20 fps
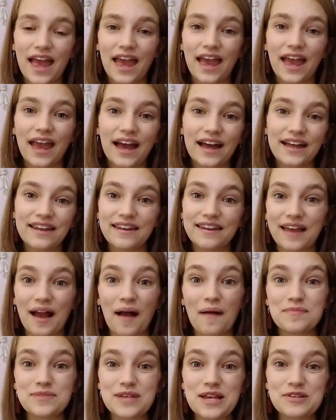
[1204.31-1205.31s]
And
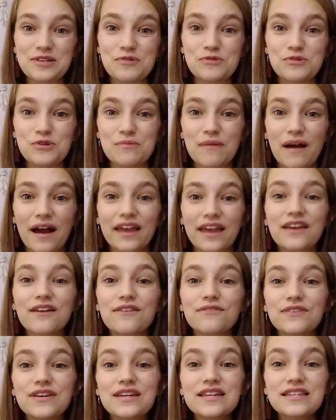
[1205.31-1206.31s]
yeah, stay tuned to my
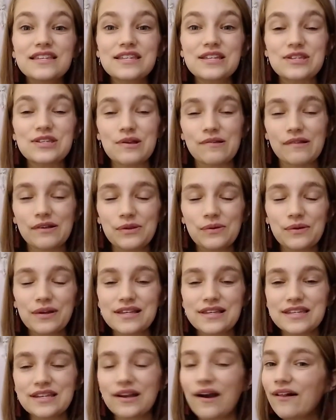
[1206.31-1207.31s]
these so that you
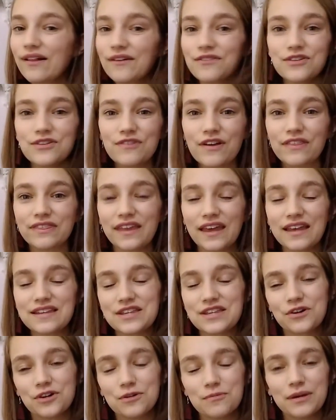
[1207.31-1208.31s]
can see all of the fun
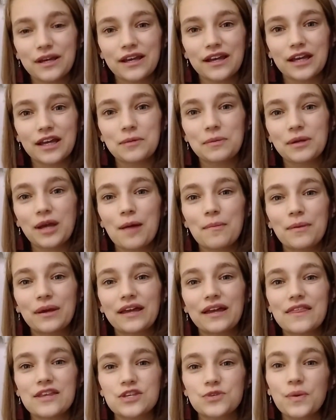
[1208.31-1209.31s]
things that are going to be
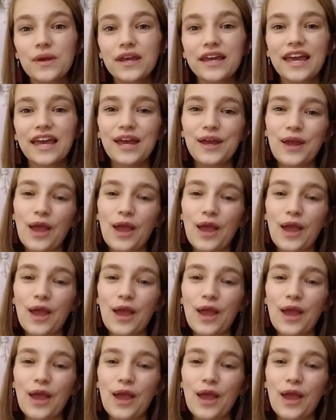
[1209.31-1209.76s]
coming in this week.